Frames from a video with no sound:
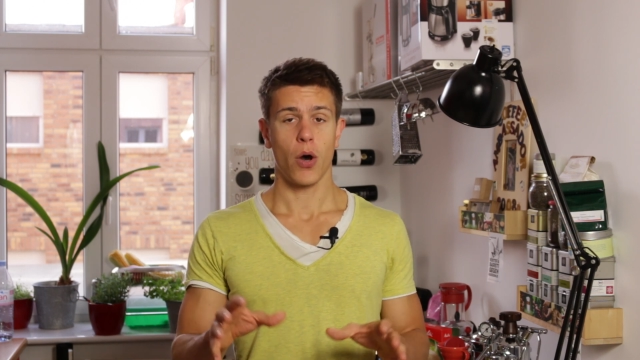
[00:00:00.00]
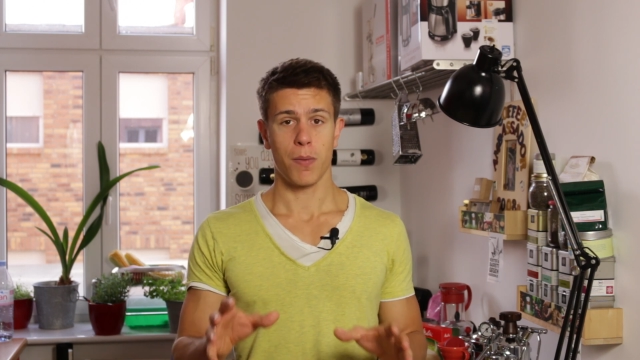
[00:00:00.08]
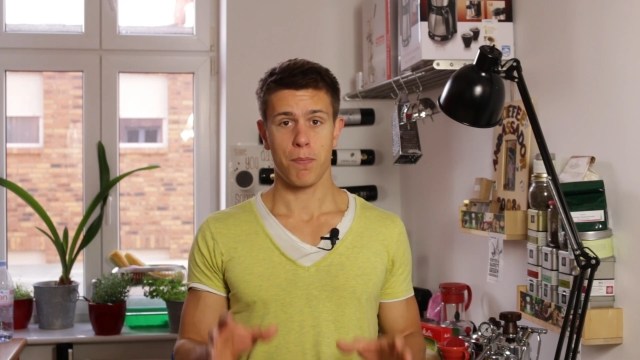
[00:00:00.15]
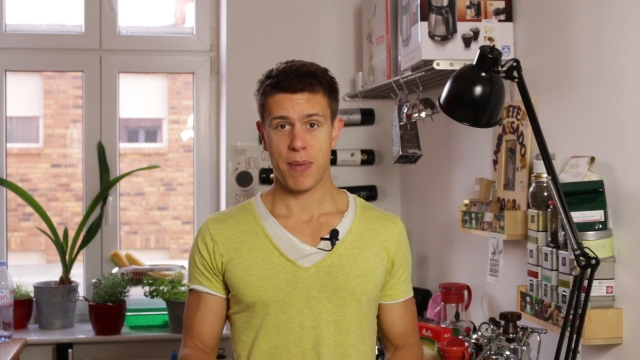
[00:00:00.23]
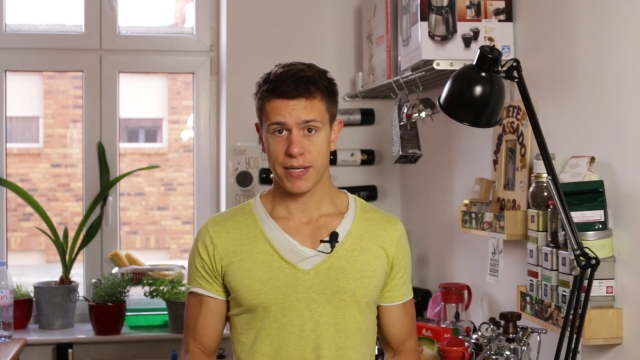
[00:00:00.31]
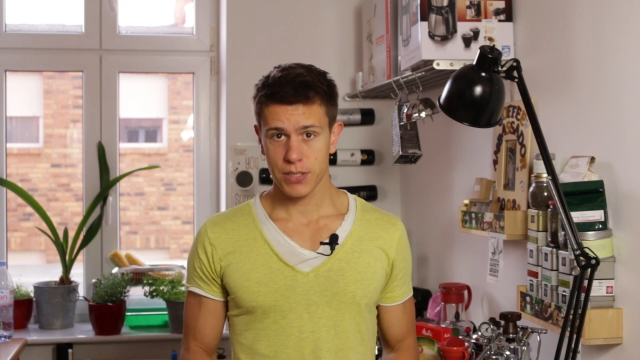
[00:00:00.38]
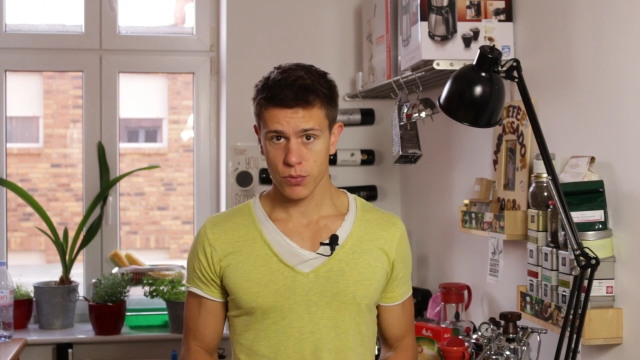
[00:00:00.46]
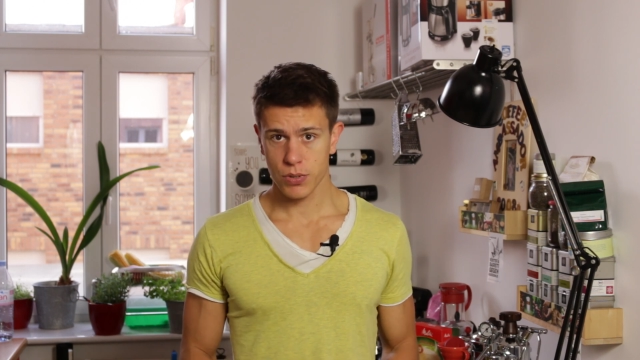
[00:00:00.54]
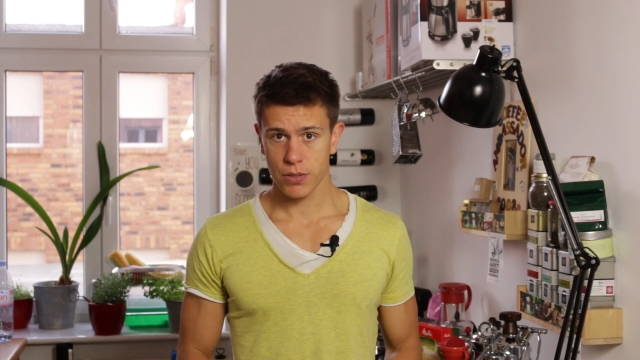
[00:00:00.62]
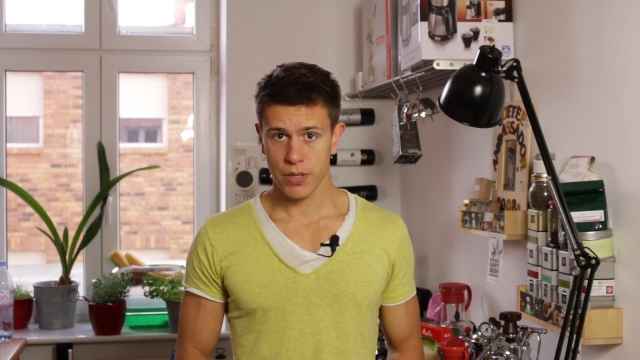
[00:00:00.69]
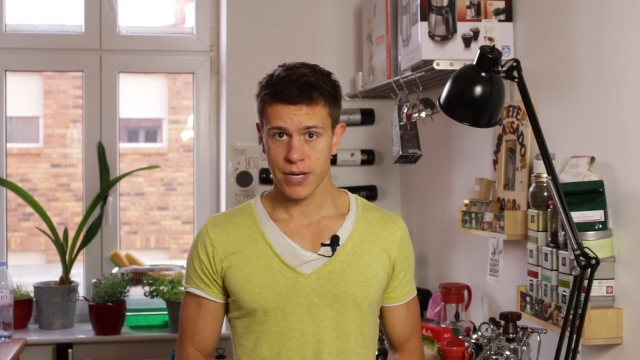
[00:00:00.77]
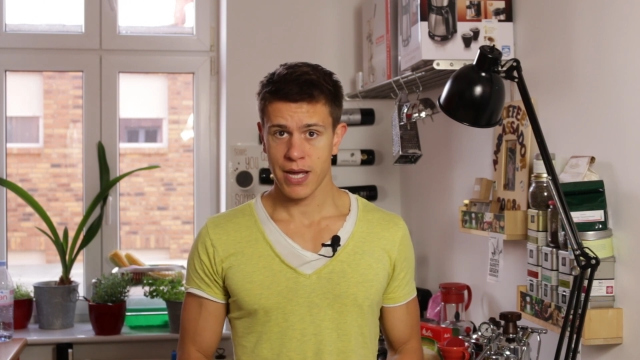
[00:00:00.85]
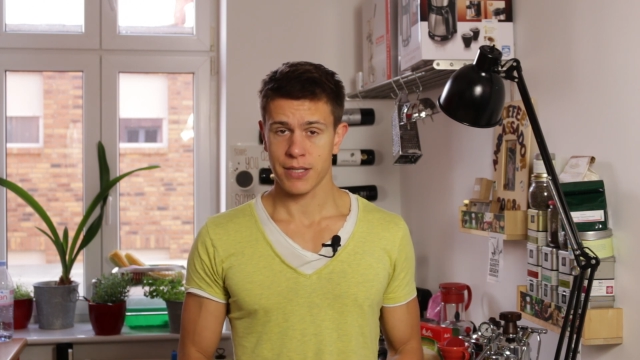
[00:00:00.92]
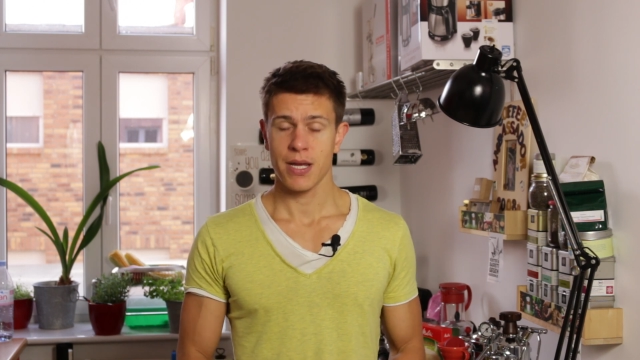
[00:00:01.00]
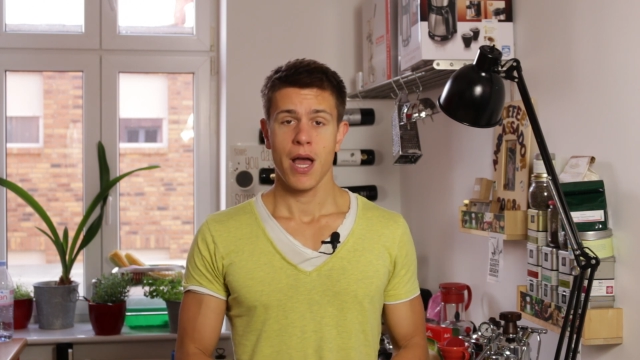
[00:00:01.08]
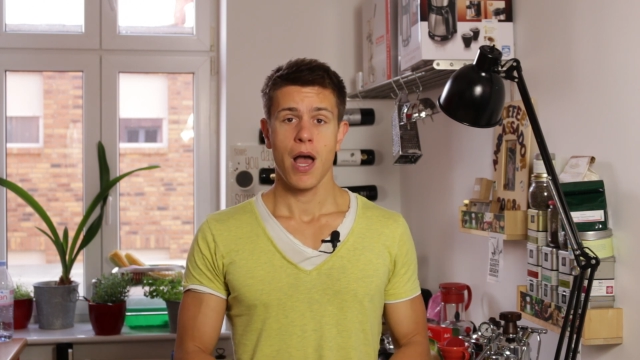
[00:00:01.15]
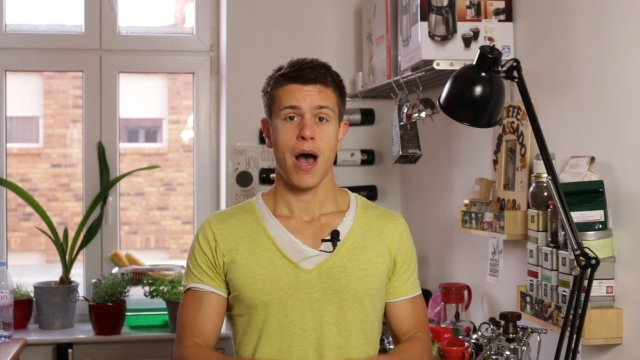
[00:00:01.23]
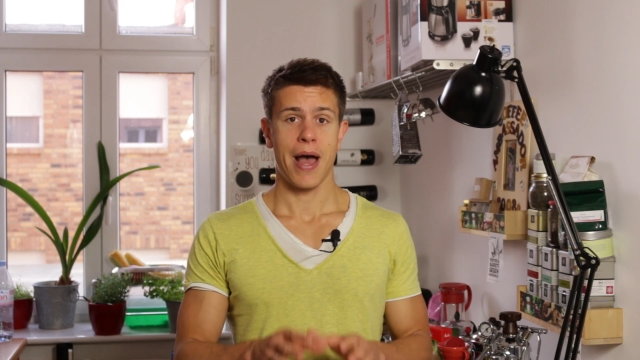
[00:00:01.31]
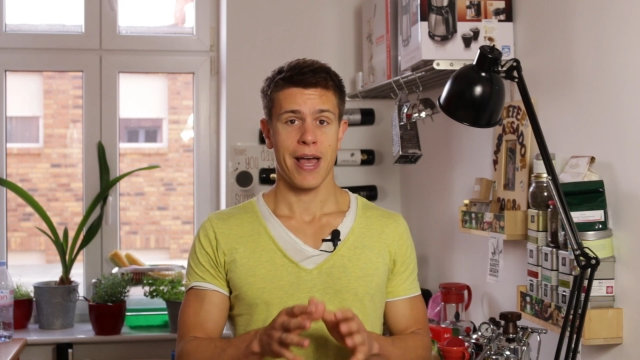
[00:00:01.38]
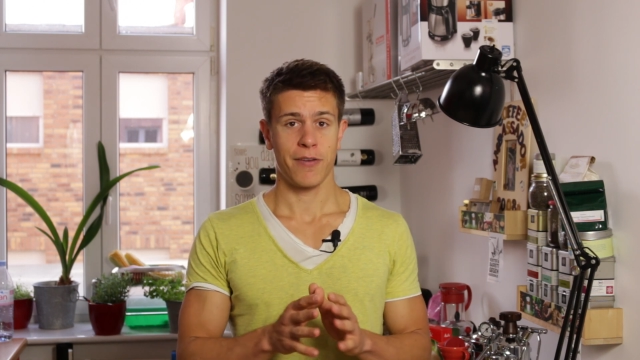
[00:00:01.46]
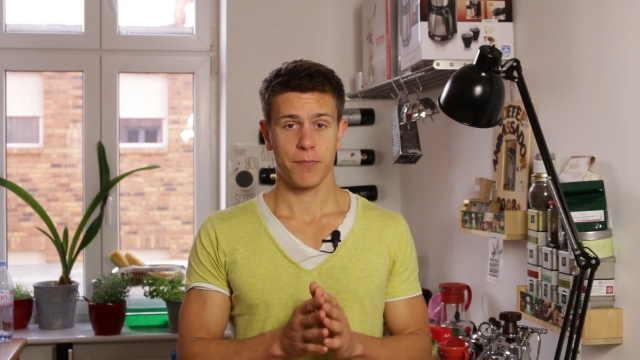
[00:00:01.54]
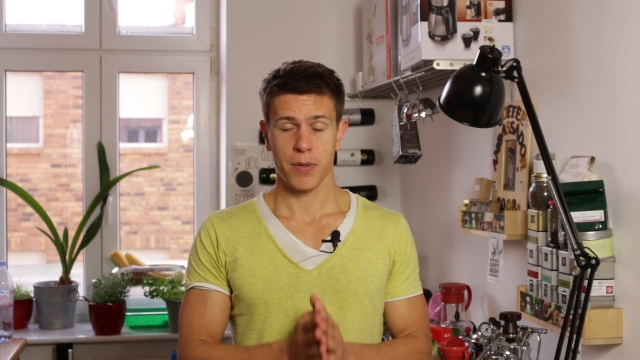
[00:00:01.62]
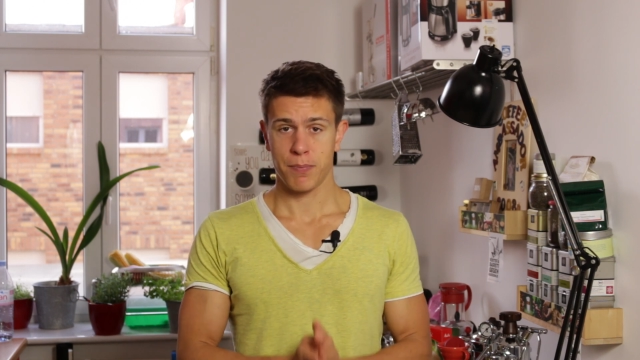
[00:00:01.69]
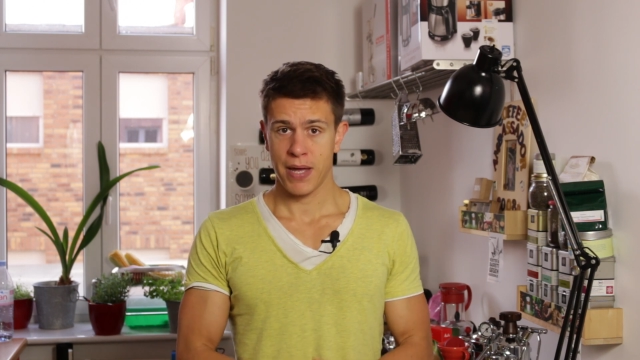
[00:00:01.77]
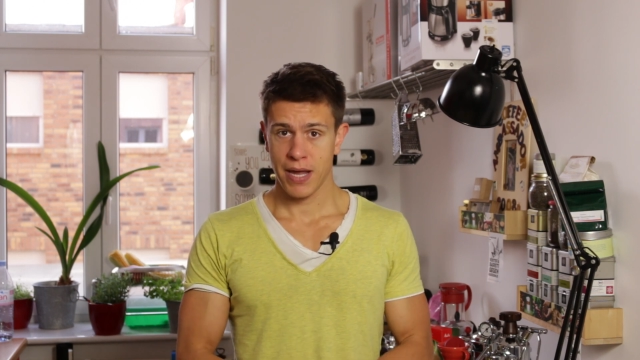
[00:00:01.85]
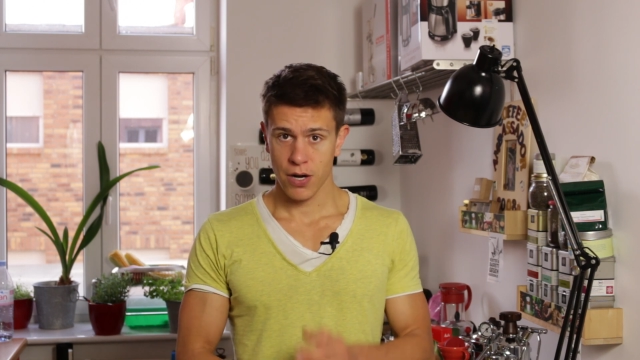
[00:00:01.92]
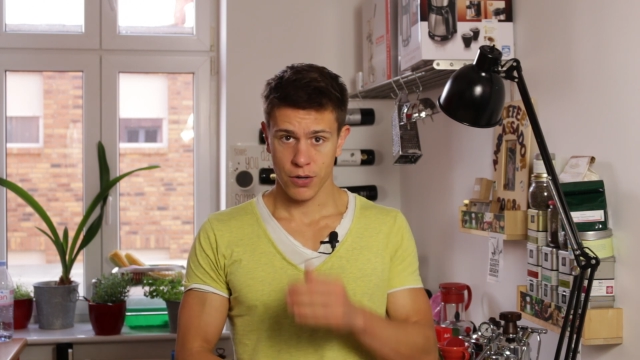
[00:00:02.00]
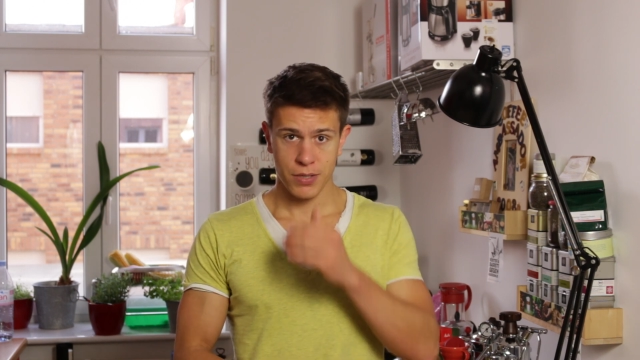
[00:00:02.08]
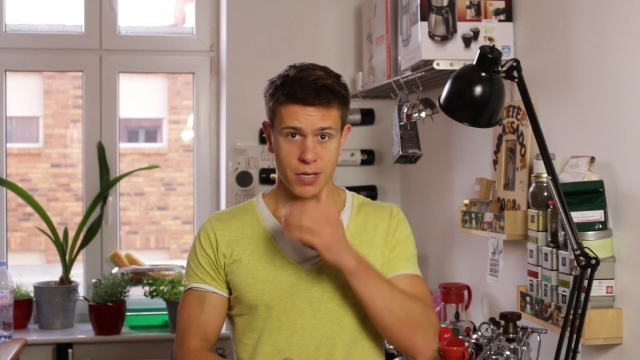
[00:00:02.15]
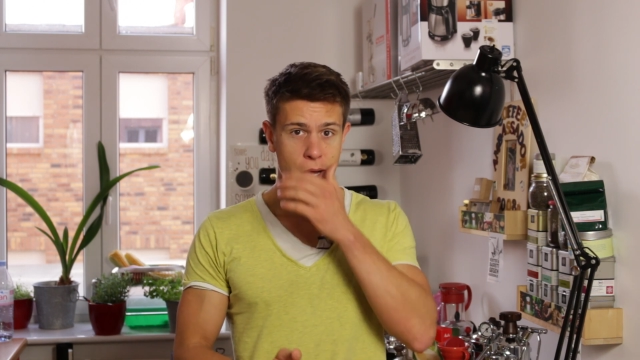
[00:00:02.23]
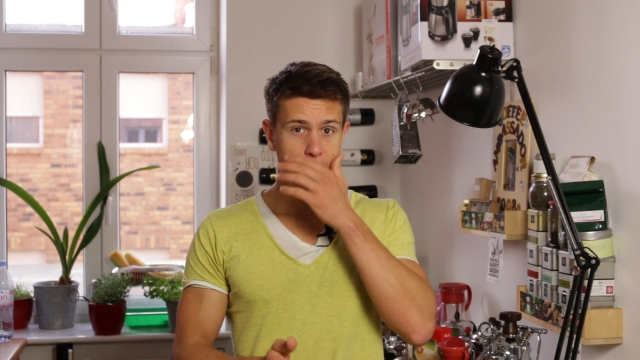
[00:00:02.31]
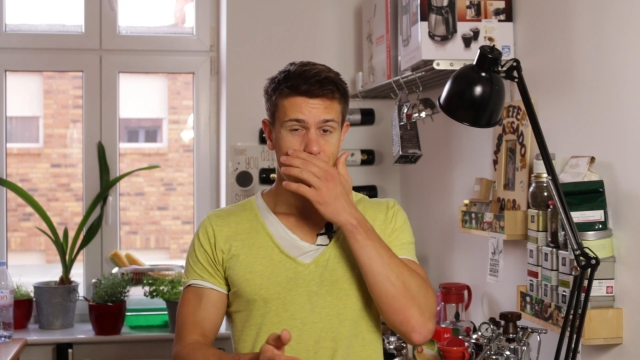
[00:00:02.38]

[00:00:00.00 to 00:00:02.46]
on bestjuicer.net, I have prepared